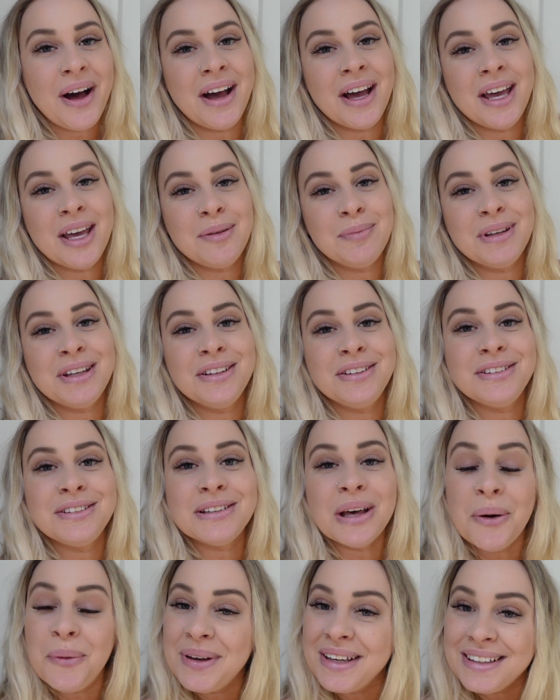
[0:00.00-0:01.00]
I am
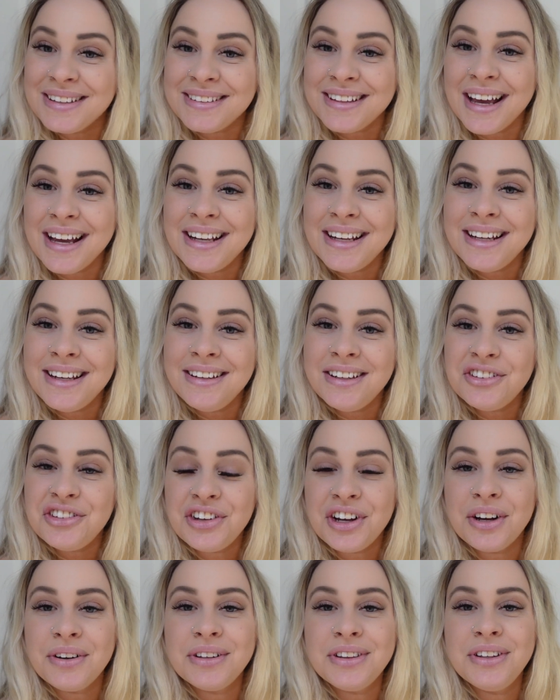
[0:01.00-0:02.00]
so excited to
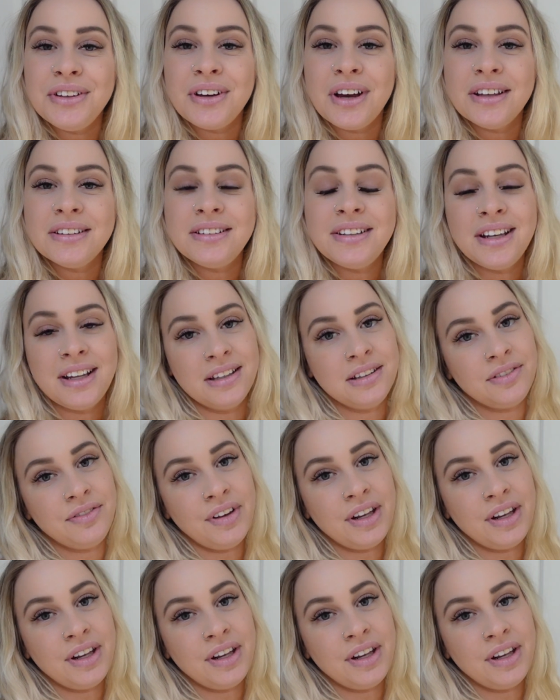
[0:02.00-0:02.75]
share with you guys today's